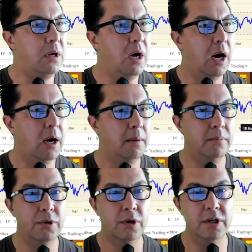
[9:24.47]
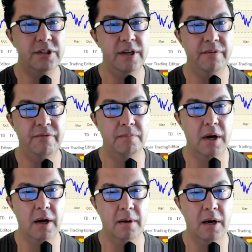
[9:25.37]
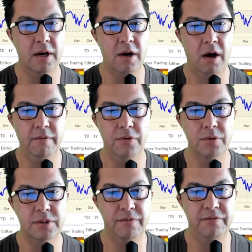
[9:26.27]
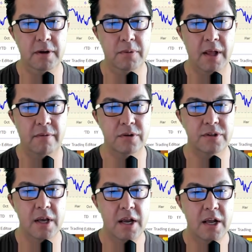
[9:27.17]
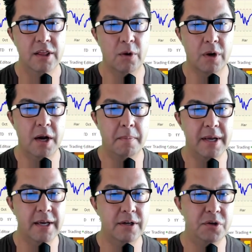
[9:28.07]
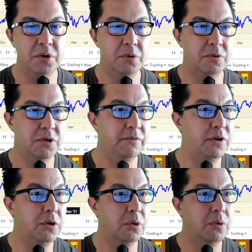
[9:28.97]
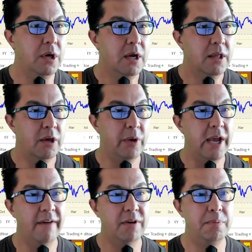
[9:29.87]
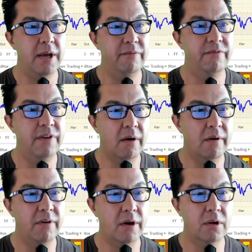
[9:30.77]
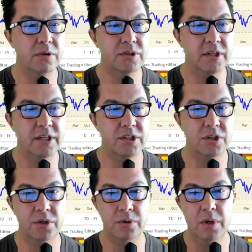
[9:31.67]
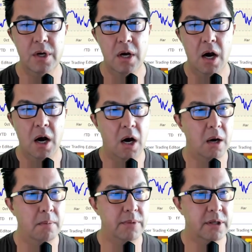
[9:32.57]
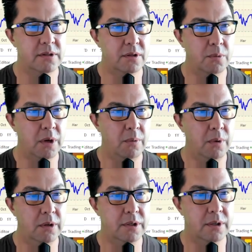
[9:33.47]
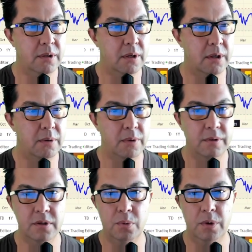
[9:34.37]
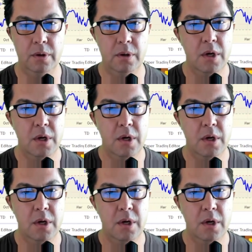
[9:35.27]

You're going to see a confluence of fib levels that we're coming into view that we have to pay very, very close attention to. That's not the one I want. I want this one.